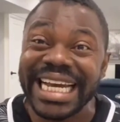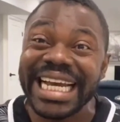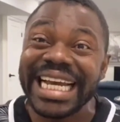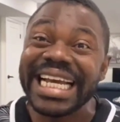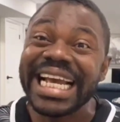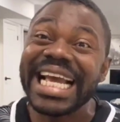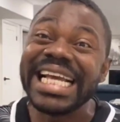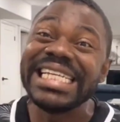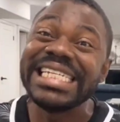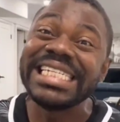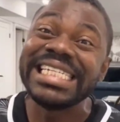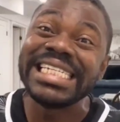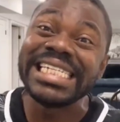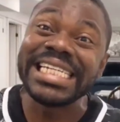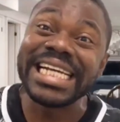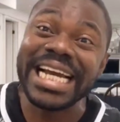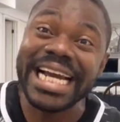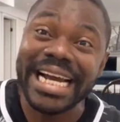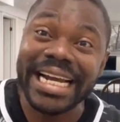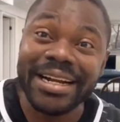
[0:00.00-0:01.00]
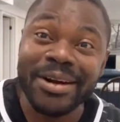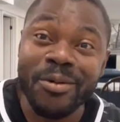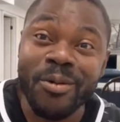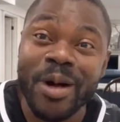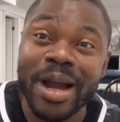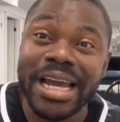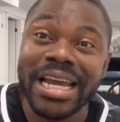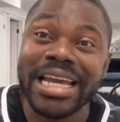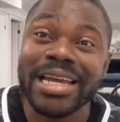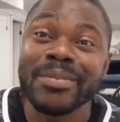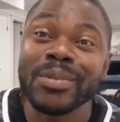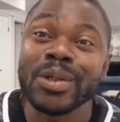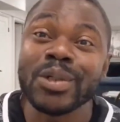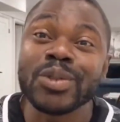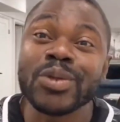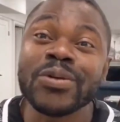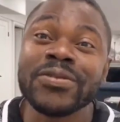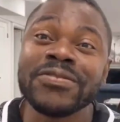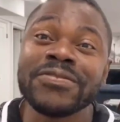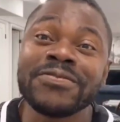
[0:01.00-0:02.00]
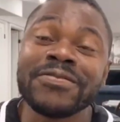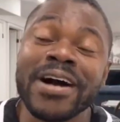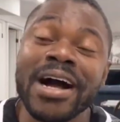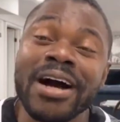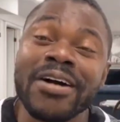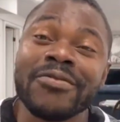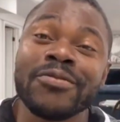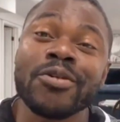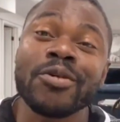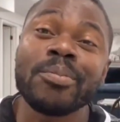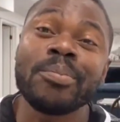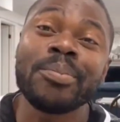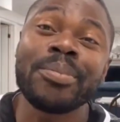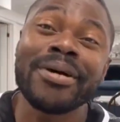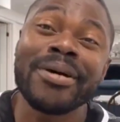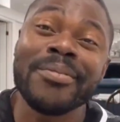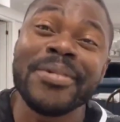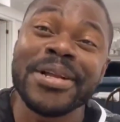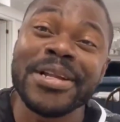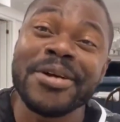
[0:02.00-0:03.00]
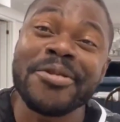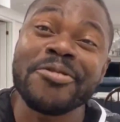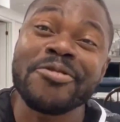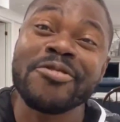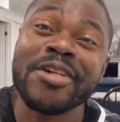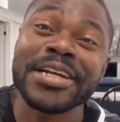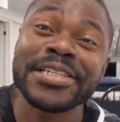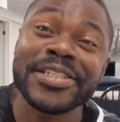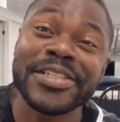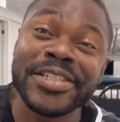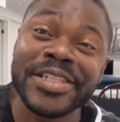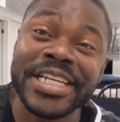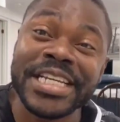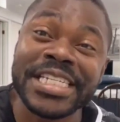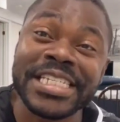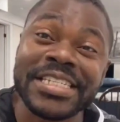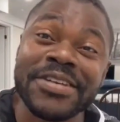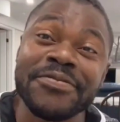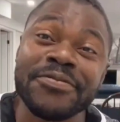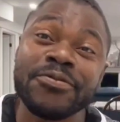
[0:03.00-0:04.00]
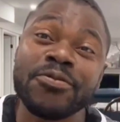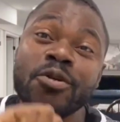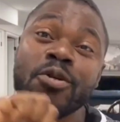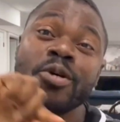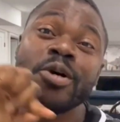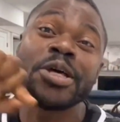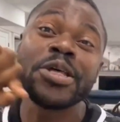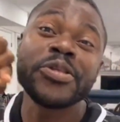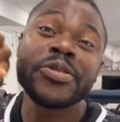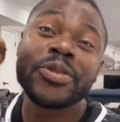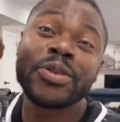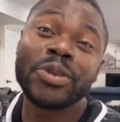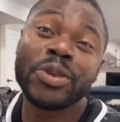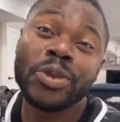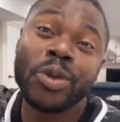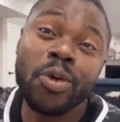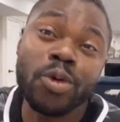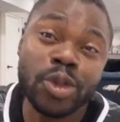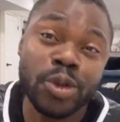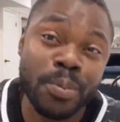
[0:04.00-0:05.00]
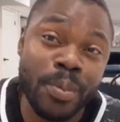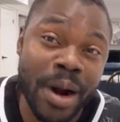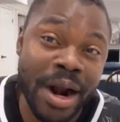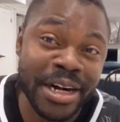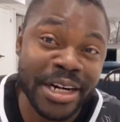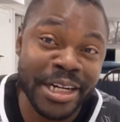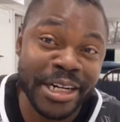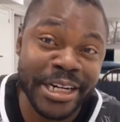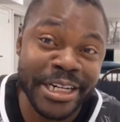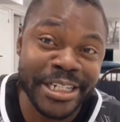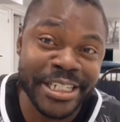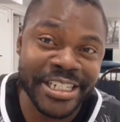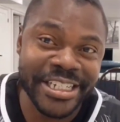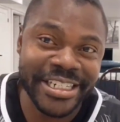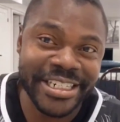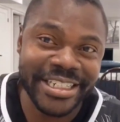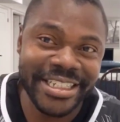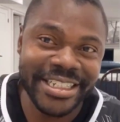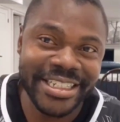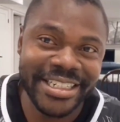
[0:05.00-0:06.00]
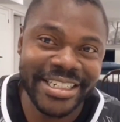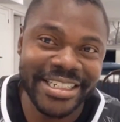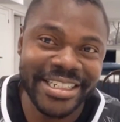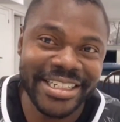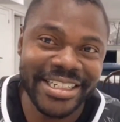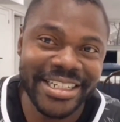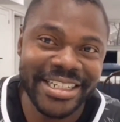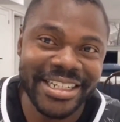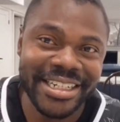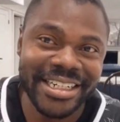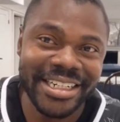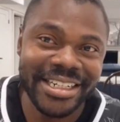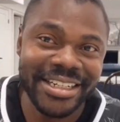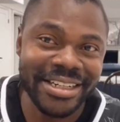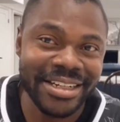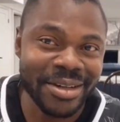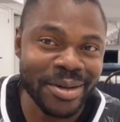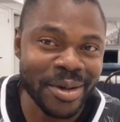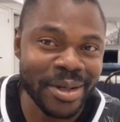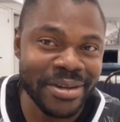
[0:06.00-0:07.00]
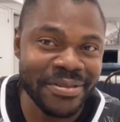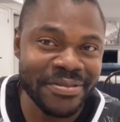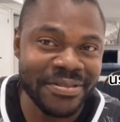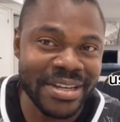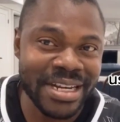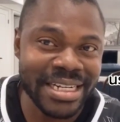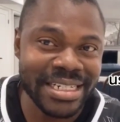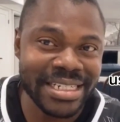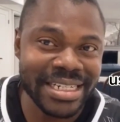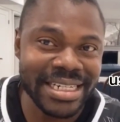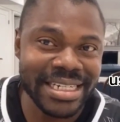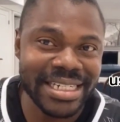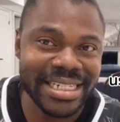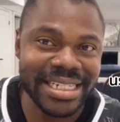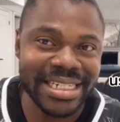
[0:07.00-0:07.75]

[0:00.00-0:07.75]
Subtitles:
and yet were able to file for permanent residency for those partners. You can call them fiancés,